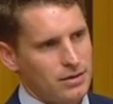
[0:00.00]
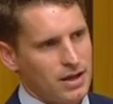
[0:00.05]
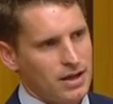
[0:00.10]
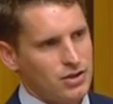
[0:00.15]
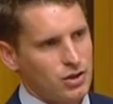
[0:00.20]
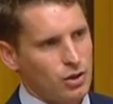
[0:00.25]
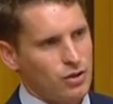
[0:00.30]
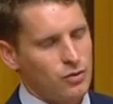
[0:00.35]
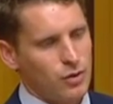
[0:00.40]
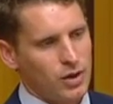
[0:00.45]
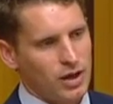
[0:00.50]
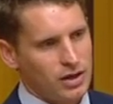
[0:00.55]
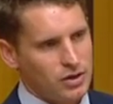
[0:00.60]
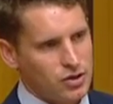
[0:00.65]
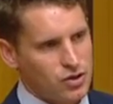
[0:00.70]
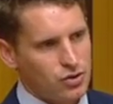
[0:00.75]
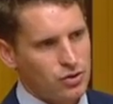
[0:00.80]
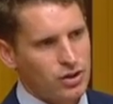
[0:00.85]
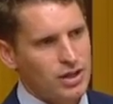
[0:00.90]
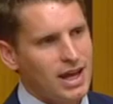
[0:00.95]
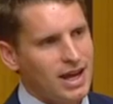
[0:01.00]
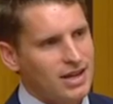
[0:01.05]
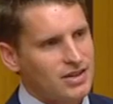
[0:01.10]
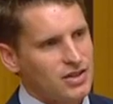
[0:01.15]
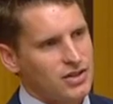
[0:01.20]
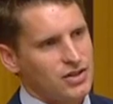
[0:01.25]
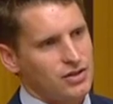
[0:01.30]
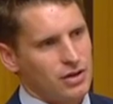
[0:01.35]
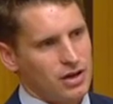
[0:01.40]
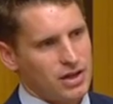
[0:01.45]
And so if we are to truly
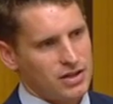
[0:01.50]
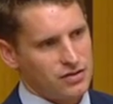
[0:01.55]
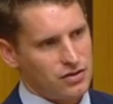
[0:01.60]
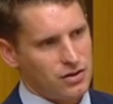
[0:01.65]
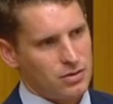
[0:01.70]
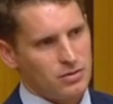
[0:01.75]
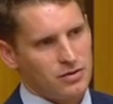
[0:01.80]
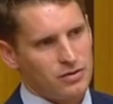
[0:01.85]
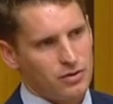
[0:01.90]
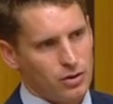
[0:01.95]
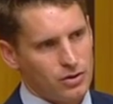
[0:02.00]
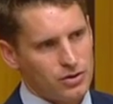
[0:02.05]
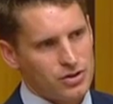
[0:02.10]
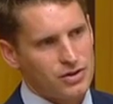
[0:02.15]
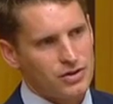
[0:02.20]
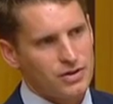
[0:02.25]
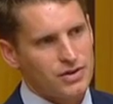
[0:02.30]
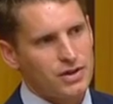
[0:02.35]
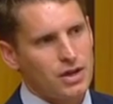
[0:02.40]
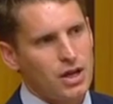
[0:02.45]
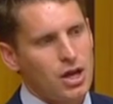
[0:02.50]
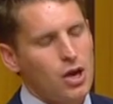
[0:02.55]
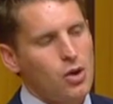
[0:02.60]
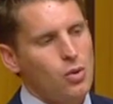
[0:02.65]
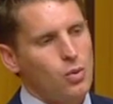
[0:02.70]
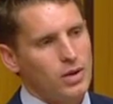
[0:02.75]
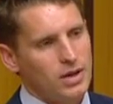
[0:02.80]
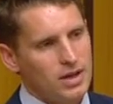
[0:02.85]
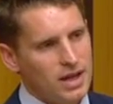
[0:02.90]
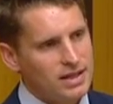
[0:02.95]
exercise freedom of conscience,
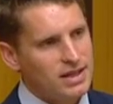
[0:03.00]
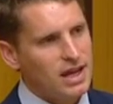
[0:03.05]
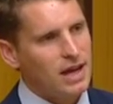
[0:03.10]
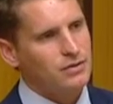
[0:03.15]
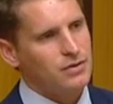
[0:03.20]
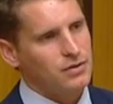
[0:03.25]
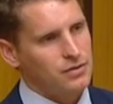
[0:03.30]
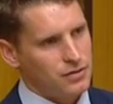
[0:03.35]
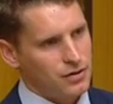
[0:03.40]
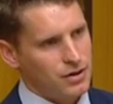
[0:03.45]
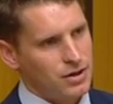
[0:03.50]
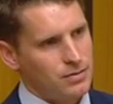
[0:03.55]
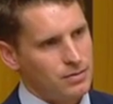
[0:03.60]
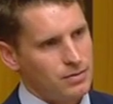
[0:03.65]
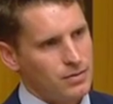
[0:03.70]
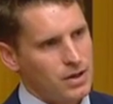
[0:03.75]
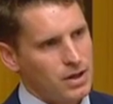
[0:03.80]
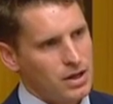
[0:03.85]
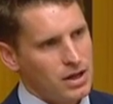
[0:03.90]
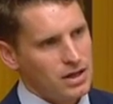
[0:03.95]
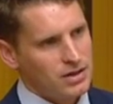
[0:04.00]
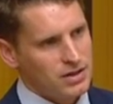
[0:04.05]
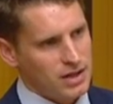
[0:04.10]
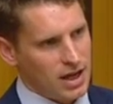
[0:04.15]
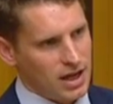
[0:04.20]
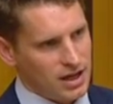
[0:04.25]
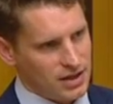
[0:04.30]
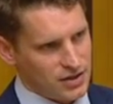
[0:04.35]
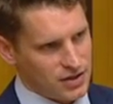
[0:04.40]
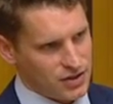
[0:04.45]
we need to have the freedom
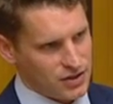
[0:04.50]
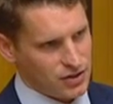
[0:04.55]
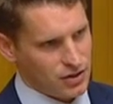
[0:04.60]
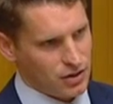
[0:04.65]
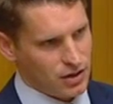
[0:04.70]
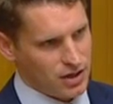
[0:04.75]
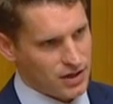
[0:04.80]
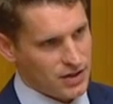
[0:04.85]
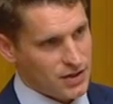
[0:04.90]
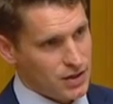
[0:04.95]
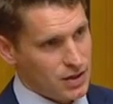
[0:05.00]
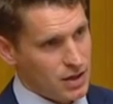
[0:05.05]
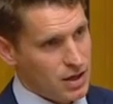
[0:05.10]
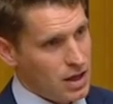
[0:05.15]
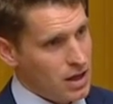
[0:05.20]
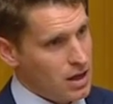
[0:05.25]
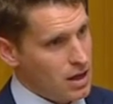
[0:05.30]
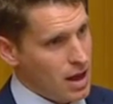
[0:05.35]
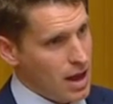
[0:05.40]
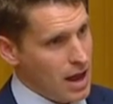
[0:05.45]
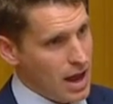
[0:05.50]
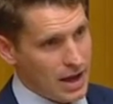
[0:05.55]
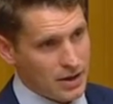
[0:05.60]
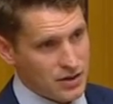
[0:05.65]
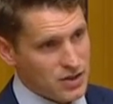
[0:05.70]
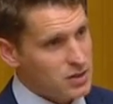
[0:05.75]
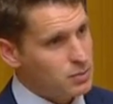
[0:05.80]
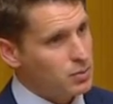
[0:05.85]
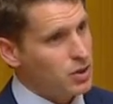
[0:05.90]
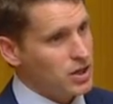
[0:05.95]
to exercise our
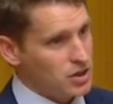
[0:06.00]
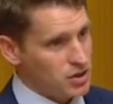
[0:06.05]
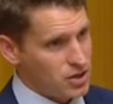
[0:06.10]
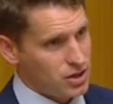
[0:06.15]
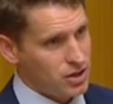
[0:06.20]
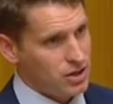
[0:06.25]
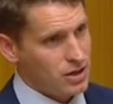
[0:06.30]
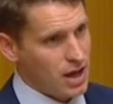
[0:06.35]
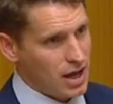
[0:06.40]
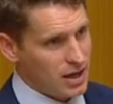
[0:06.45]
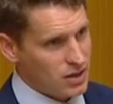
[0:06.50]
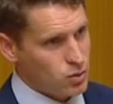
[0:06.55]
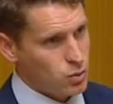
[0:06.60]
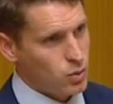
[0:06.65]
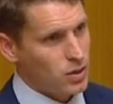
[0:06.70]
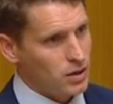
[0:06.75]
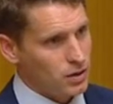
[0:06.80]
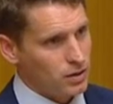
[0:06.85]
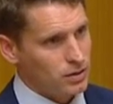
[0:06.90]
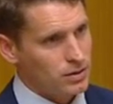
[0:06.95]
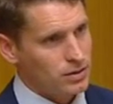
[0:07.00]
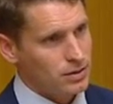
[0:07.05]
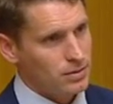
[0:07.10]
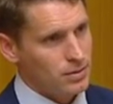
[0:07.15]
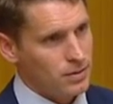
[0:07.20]
speech as well.